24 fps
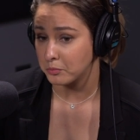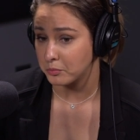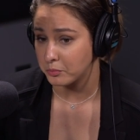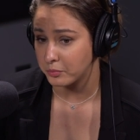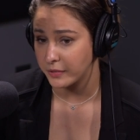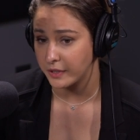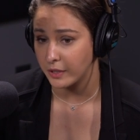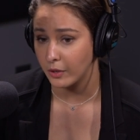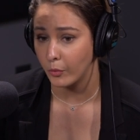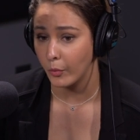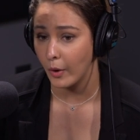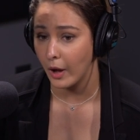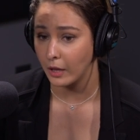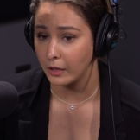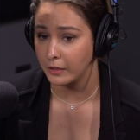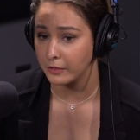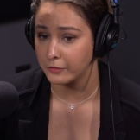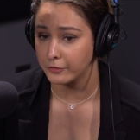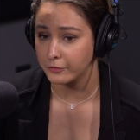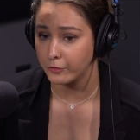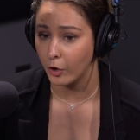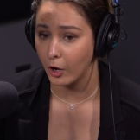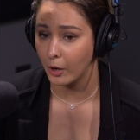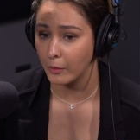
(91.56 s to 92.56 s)
be a
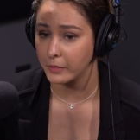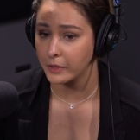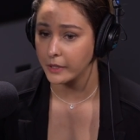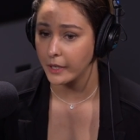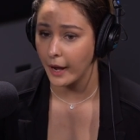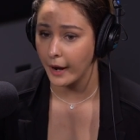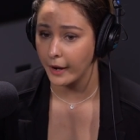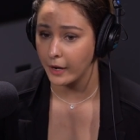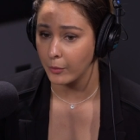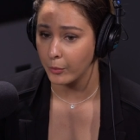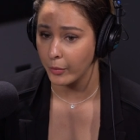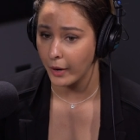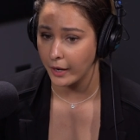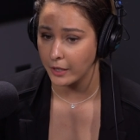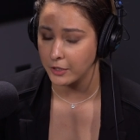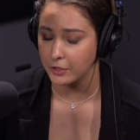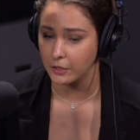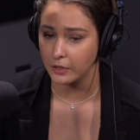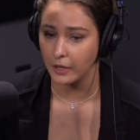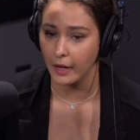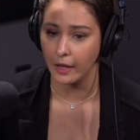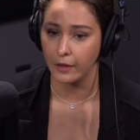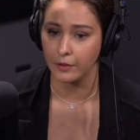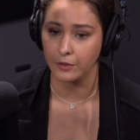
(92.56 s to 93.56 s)
well-informed
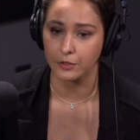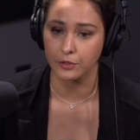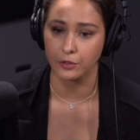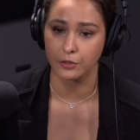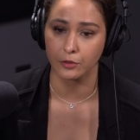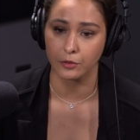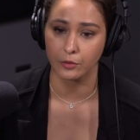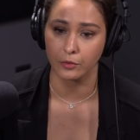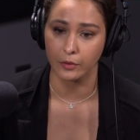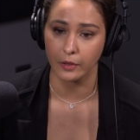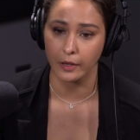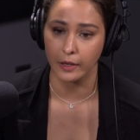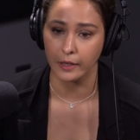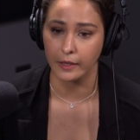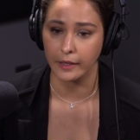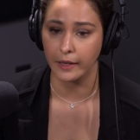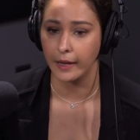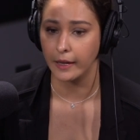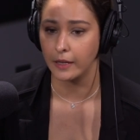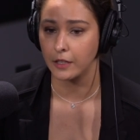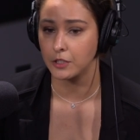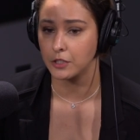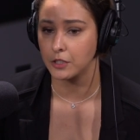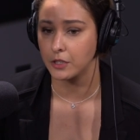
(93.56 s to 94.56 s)
chiropractor, how to
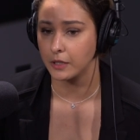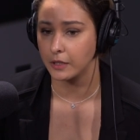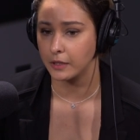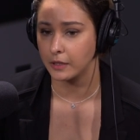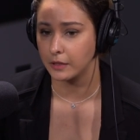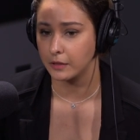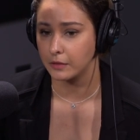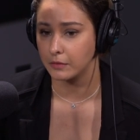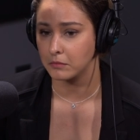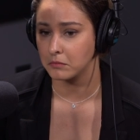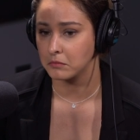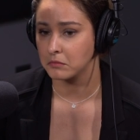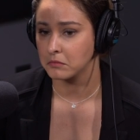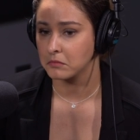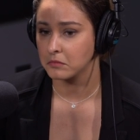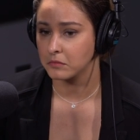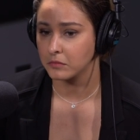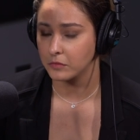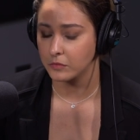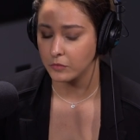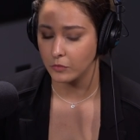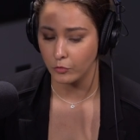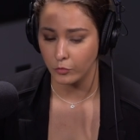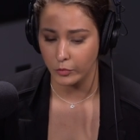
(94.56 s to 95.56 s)
engage in
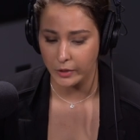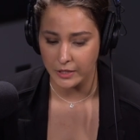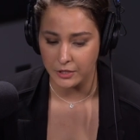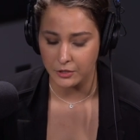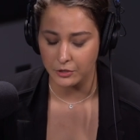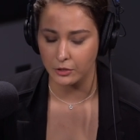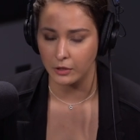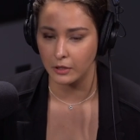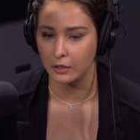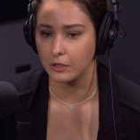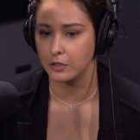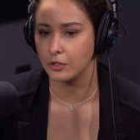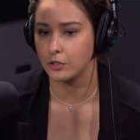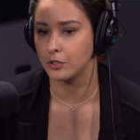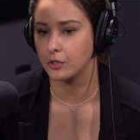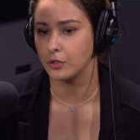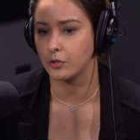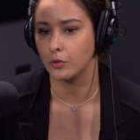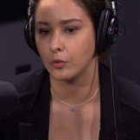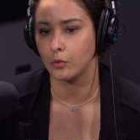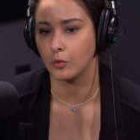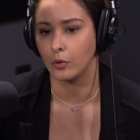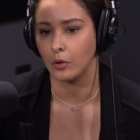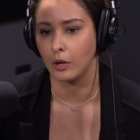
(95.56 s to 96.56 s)
research,
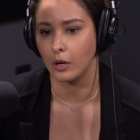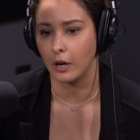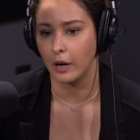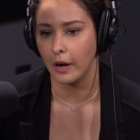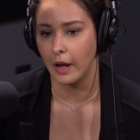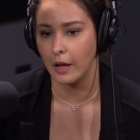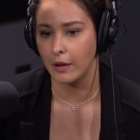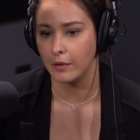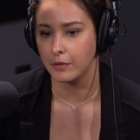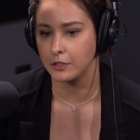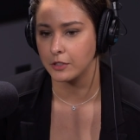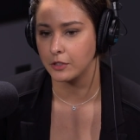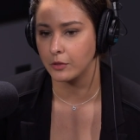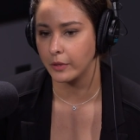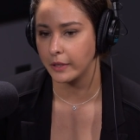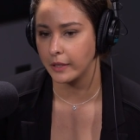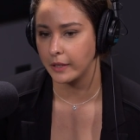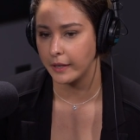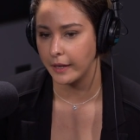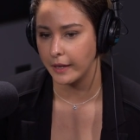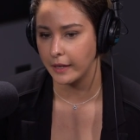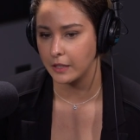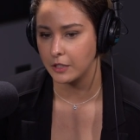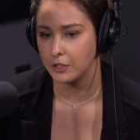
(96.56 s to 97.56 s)
or how to
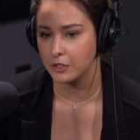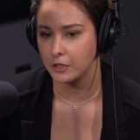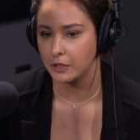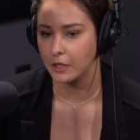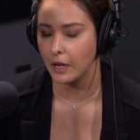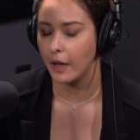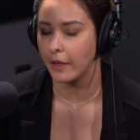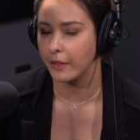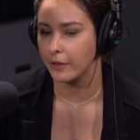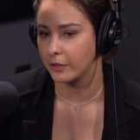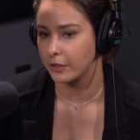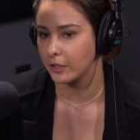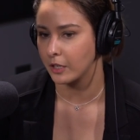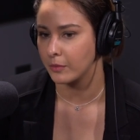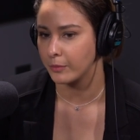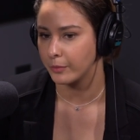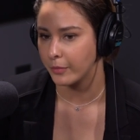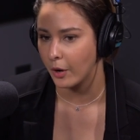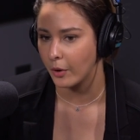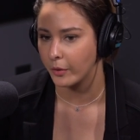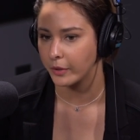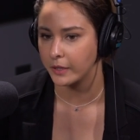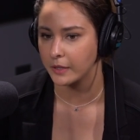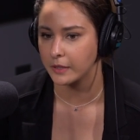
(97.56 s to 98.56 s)
engage in other
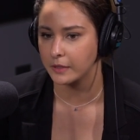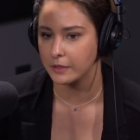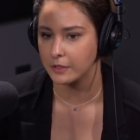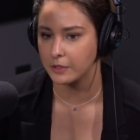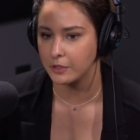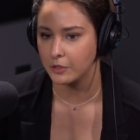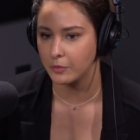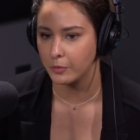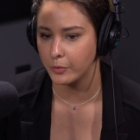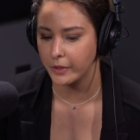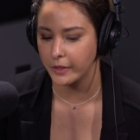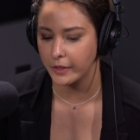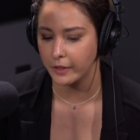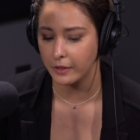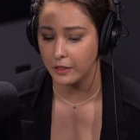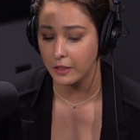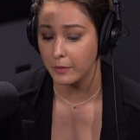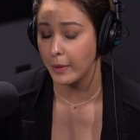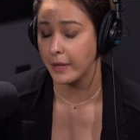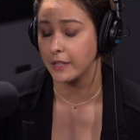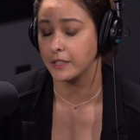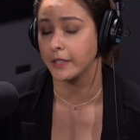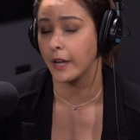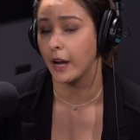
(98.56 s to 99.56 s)
components to be the
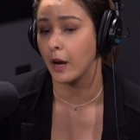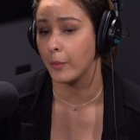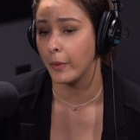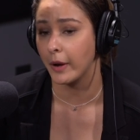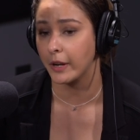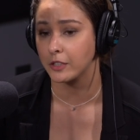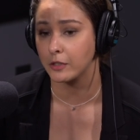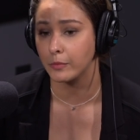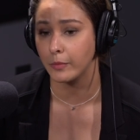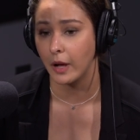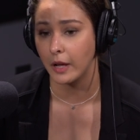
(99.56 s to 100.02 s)
best chiropractor